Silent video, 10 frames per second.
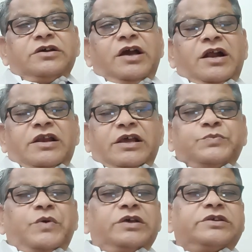
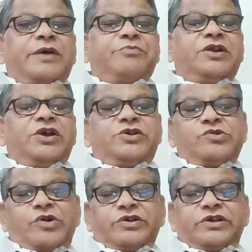trespass have been
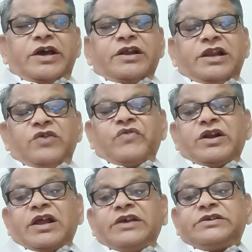issued is there, leave
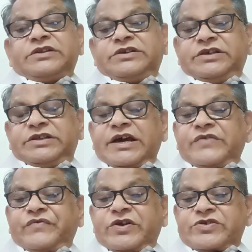and license is
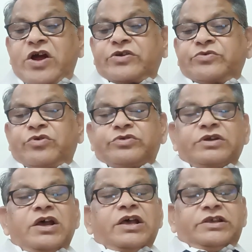there for short notes.
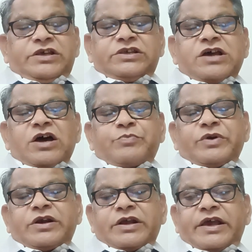Six
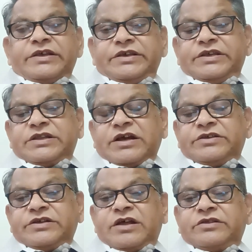carpenter case is
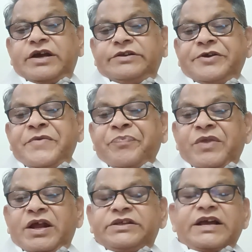touched on that.
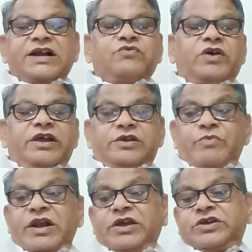And second one is
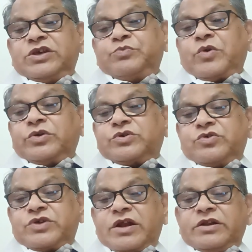malicious
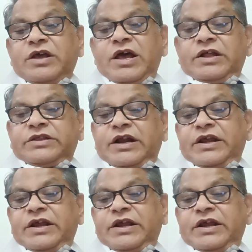prosecution. Third